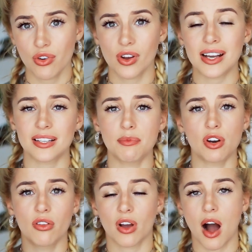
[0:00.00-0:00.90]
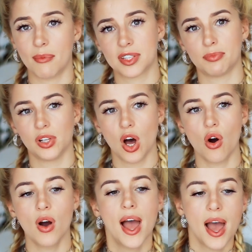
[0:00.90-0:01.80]
You guys let me know in the comments
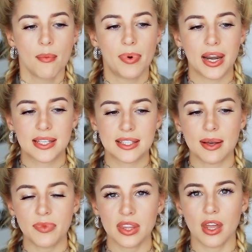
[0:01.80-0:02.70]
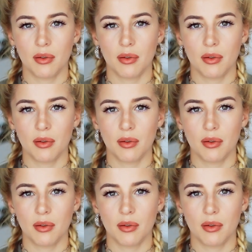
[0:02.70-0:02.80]
below, but it's something that